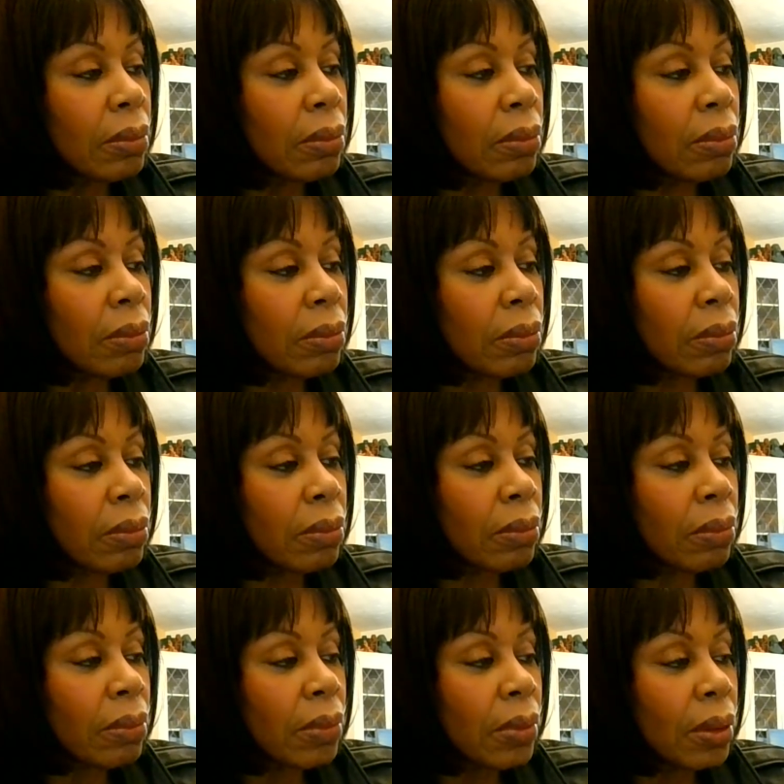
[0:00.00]
Hmm.
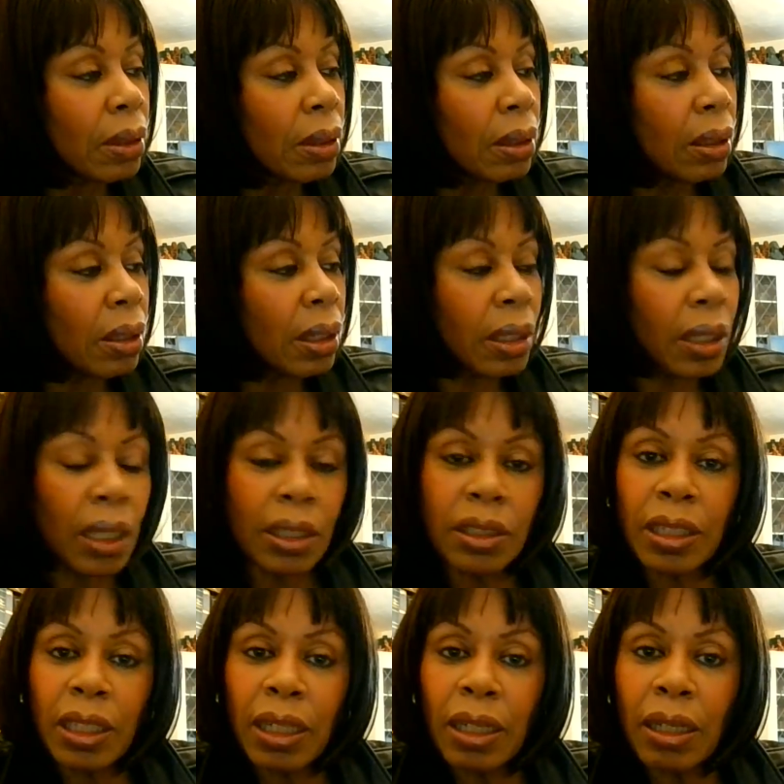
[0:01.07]
I
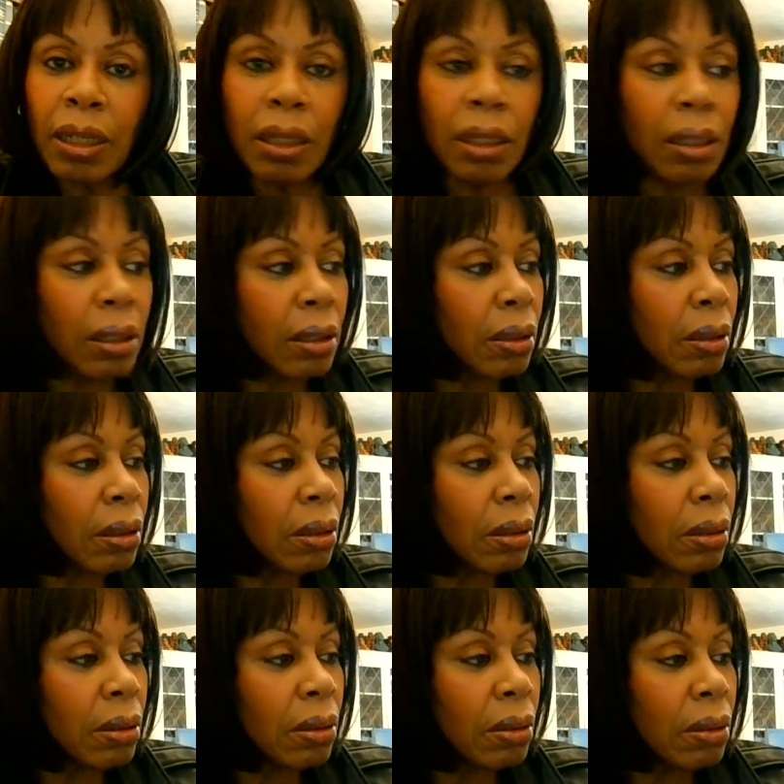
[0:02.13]
guess they're,
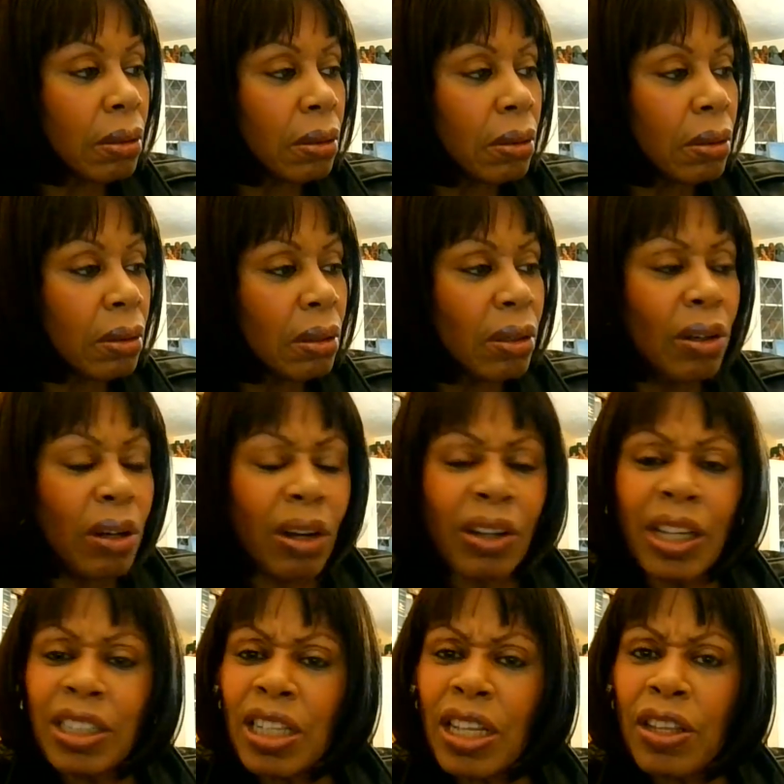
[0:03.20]
I
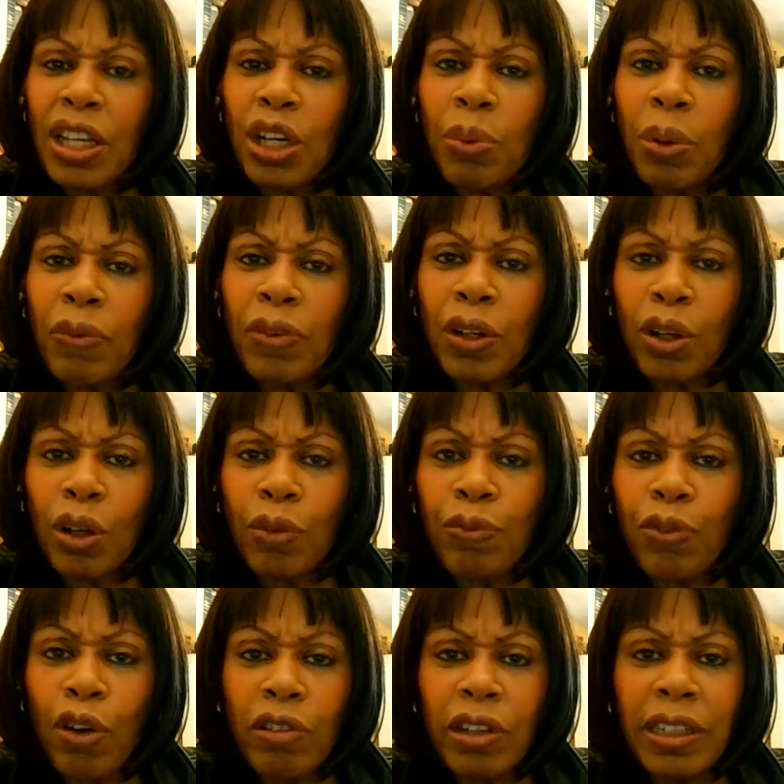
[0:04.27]
guess they're the equivalent of
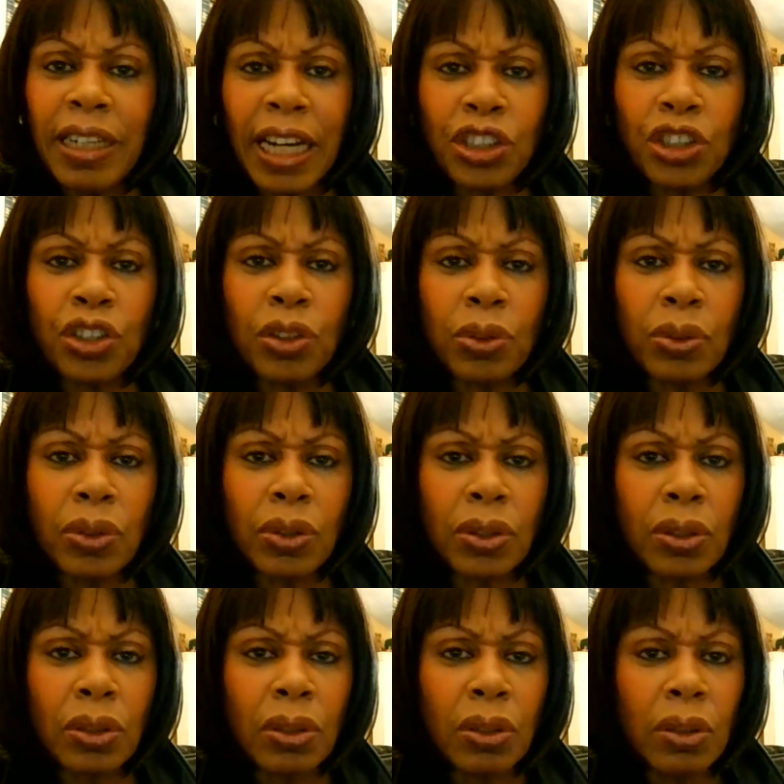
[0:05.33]
foreign
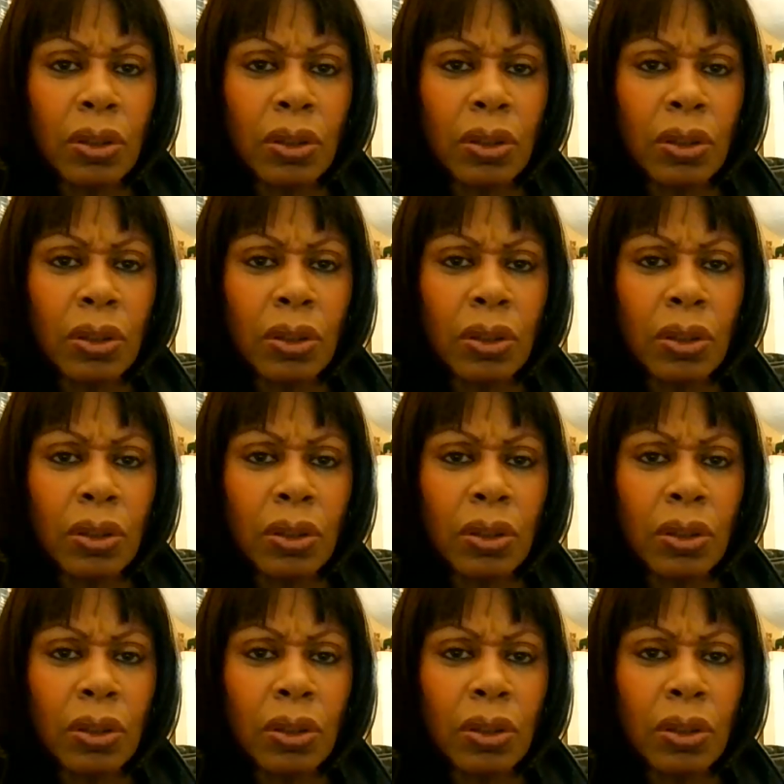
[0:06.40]
nationals.